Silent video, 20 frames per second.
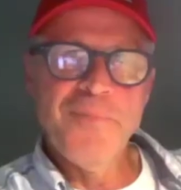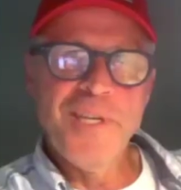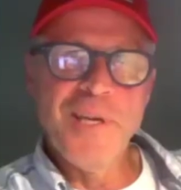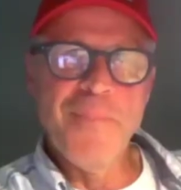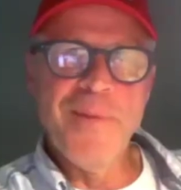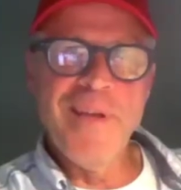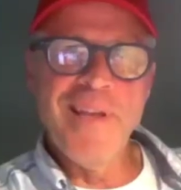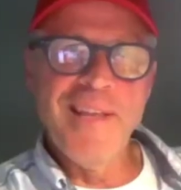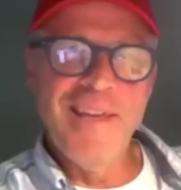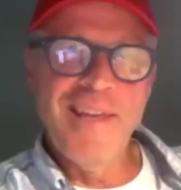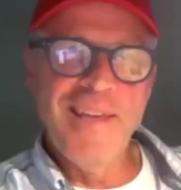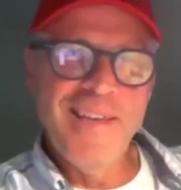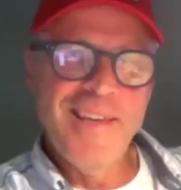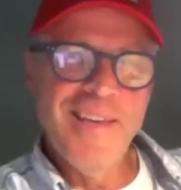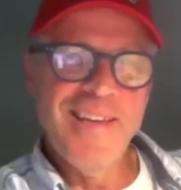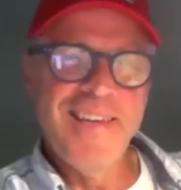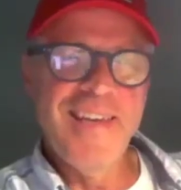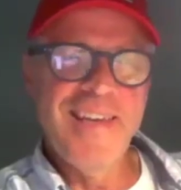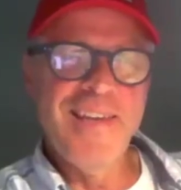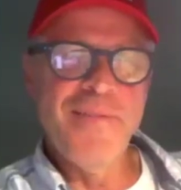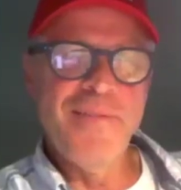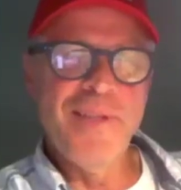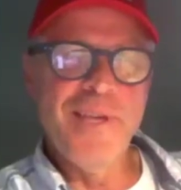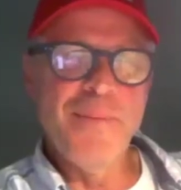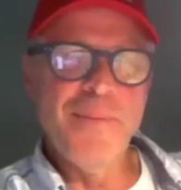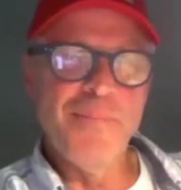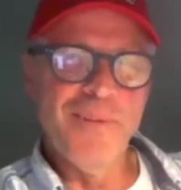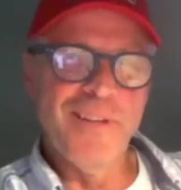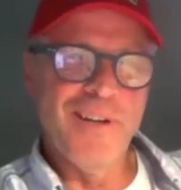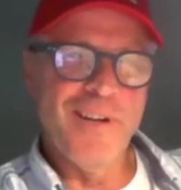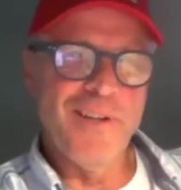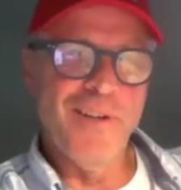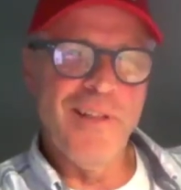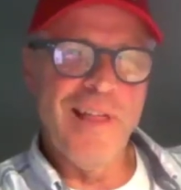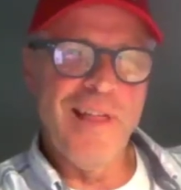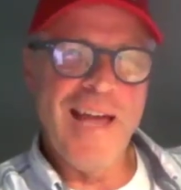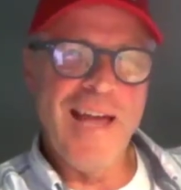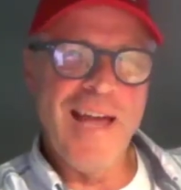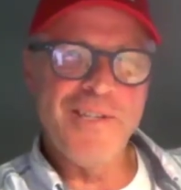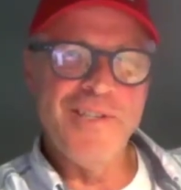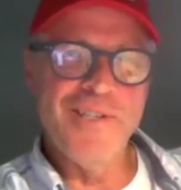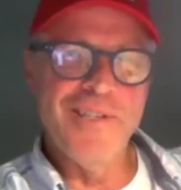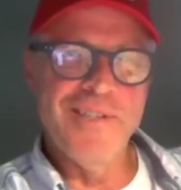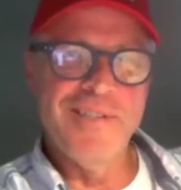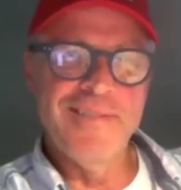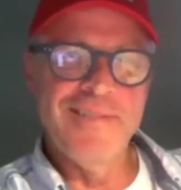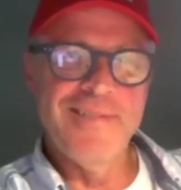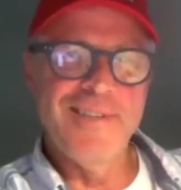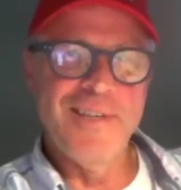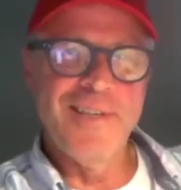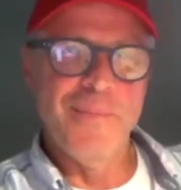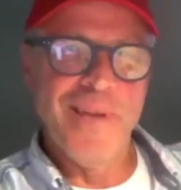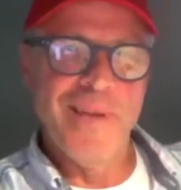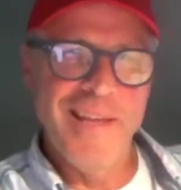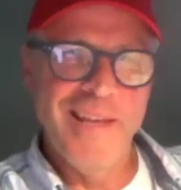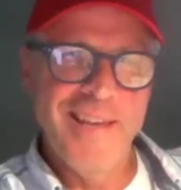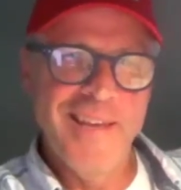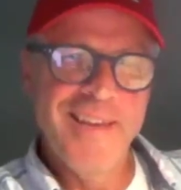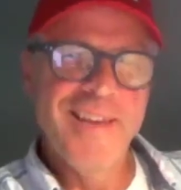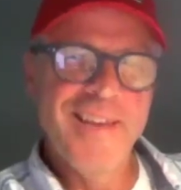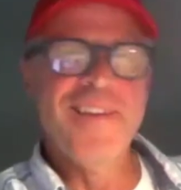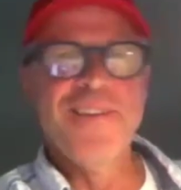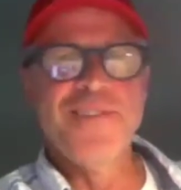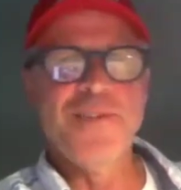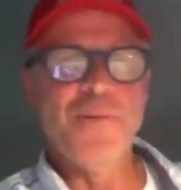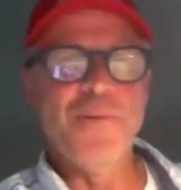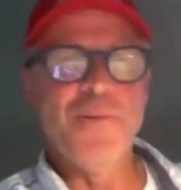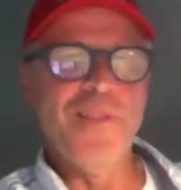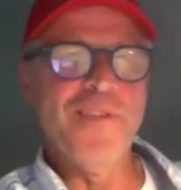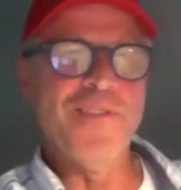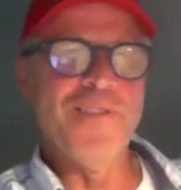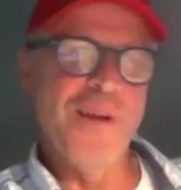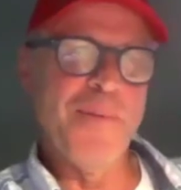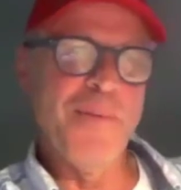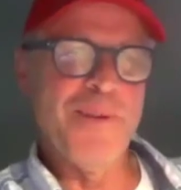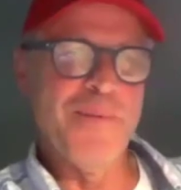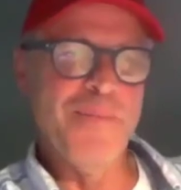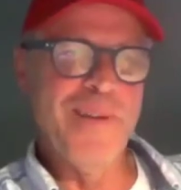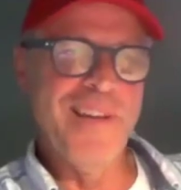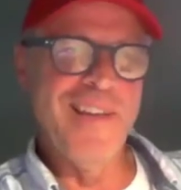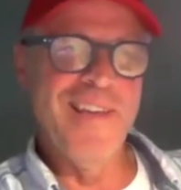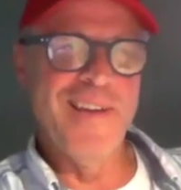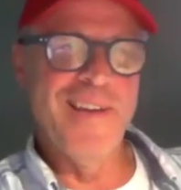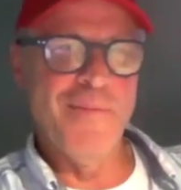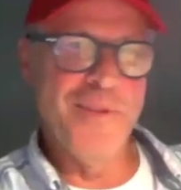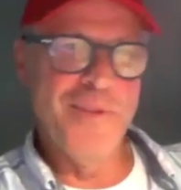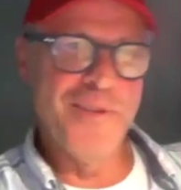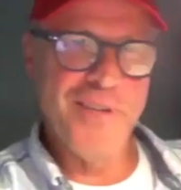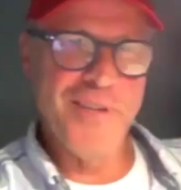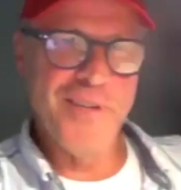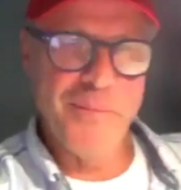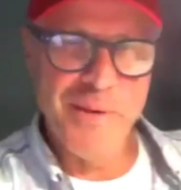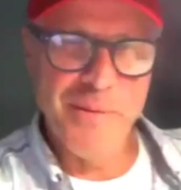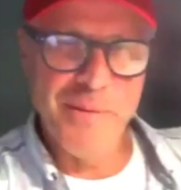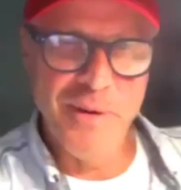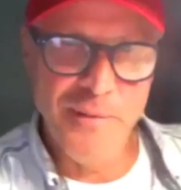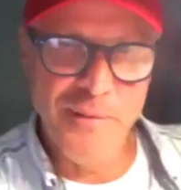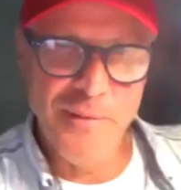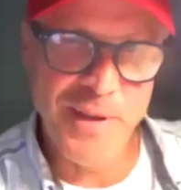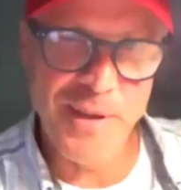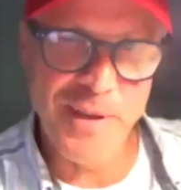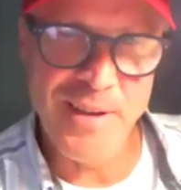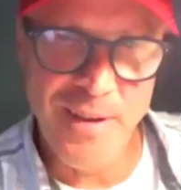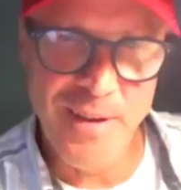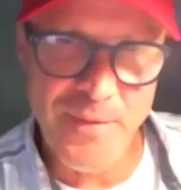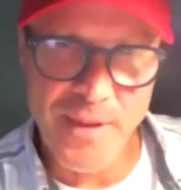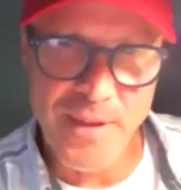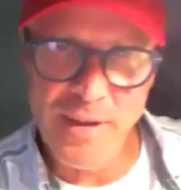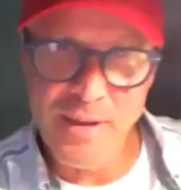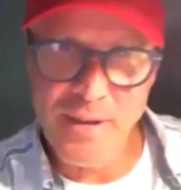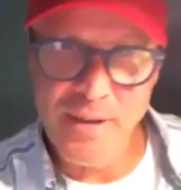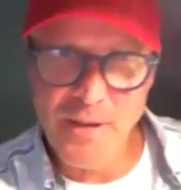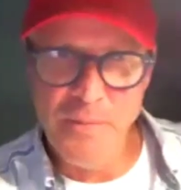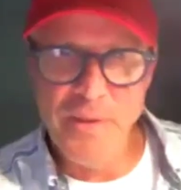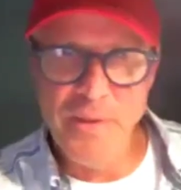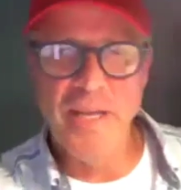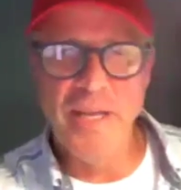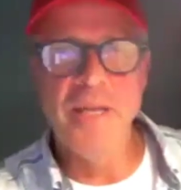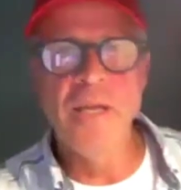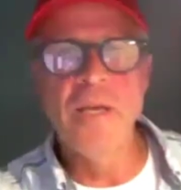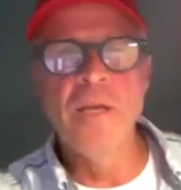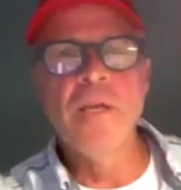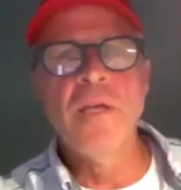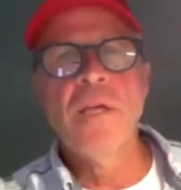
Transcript: committee in the political action committee. So we're the subcommittee of the committee.